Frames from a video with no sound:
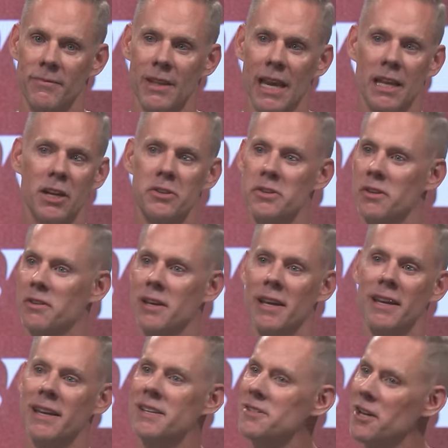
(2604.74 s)
And here's the
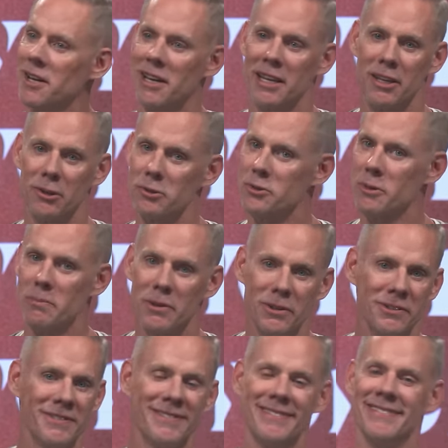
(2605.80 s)
thing He's not going to guilt trip
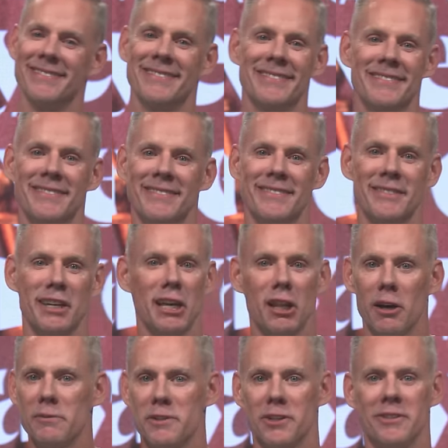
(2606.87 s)
you, He
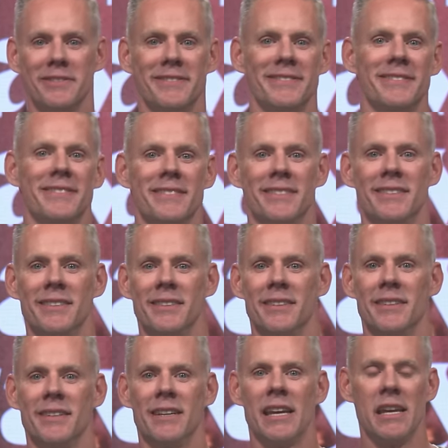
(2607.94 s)
loves you.
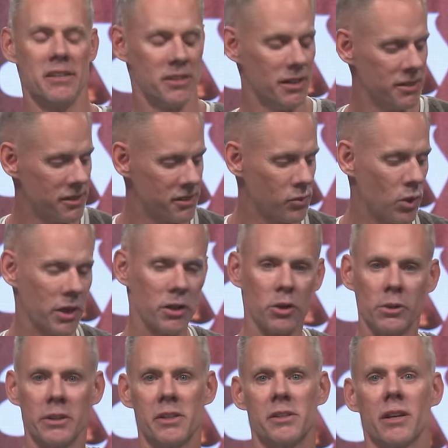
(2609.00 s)
He sent His one and
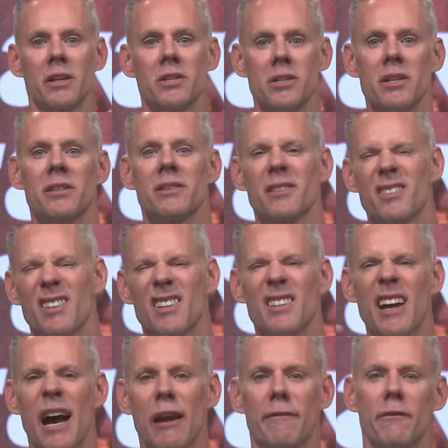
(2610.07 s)
only Son, Jesus, to
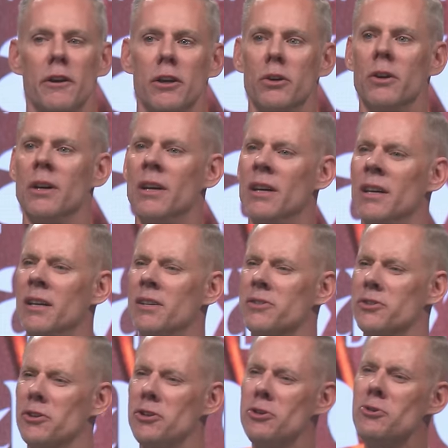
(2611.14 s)
die for you
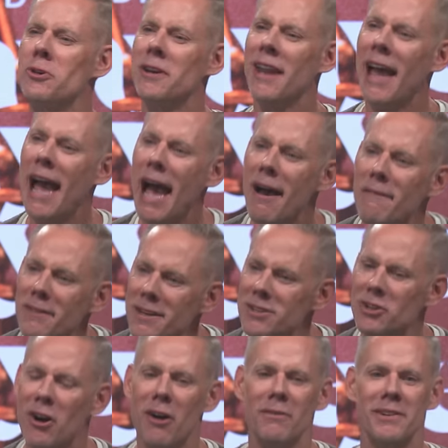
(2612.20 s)
so you could have these
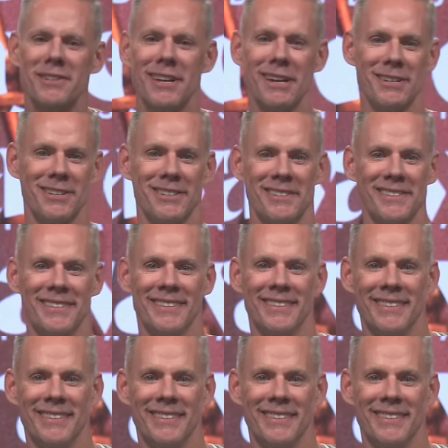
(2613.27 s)
conversations.